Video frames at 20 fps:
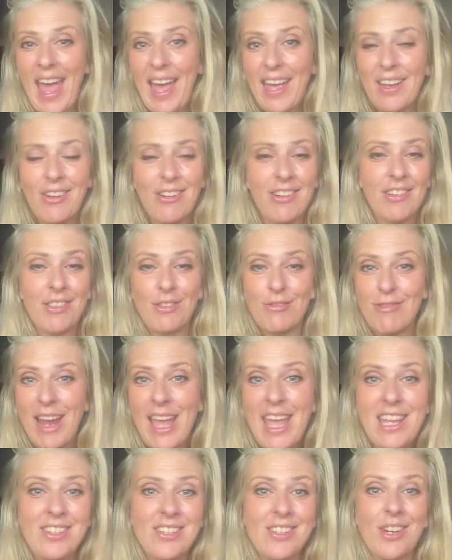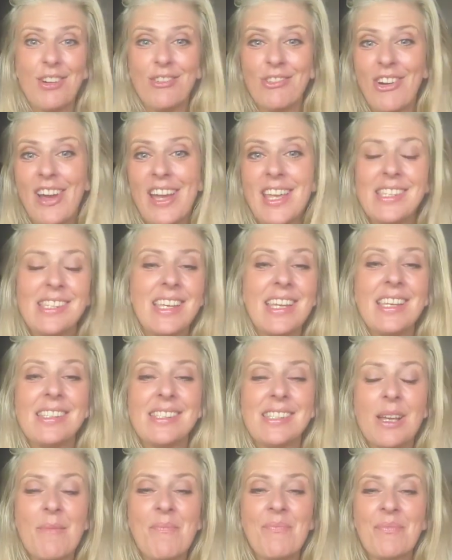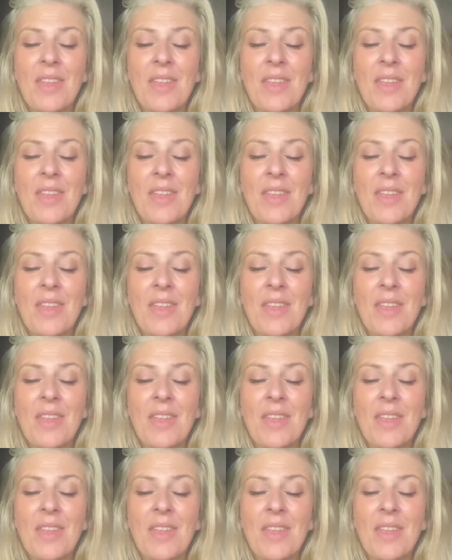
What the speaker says: anger and the rage that arises.